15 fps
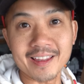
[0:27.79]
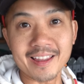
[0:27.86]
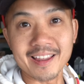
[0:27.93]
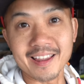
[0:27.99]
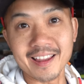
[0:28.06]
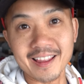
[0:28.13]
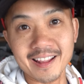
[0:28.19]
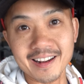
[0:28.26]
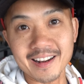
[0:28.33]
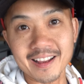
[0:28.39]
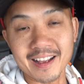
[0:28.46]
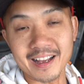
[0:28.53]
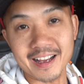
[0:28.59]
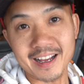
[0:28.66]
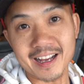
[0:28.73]
and
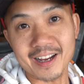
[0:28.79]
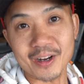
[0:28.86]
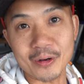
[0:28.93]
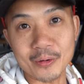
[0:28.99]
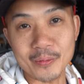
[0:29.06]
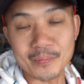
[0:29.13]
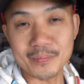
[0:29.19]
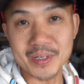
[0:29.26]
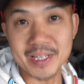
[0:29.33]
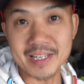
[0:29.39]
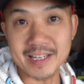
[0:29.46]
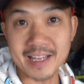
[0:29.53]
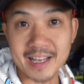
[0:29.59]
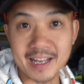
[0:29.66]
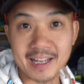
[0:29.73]
I'll
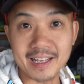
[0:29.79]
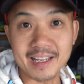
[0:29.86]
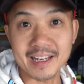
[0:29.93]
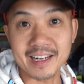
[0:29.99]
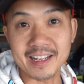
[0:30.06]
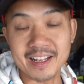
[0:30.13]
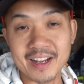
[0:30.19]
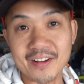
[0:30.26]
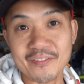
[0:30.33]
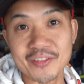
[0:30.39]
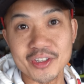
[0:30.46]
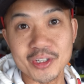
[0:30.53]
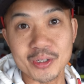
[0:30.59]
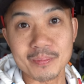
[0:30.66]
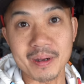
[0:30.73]
be heading
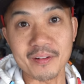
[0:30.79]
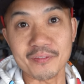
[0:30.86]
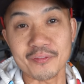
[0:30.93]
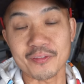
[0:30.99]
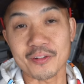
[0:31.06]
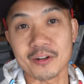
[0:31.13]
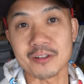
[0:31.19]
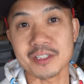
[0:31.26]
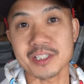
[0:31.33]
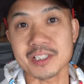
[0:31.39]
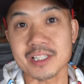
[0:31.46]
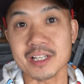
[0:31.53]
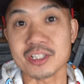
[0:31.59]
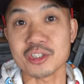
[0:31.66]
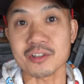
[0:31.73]
off to my
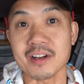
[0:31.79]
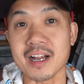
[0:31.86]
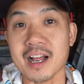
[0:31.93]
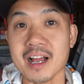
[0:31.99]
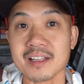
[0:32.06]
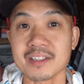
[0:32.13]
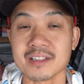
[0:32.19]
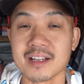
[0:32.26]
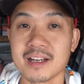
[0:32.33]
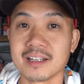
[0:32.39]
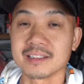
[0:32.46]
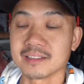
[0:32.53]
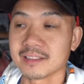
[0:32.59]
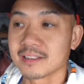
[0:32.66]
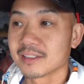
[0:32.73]
first
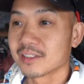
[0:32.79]
triathlon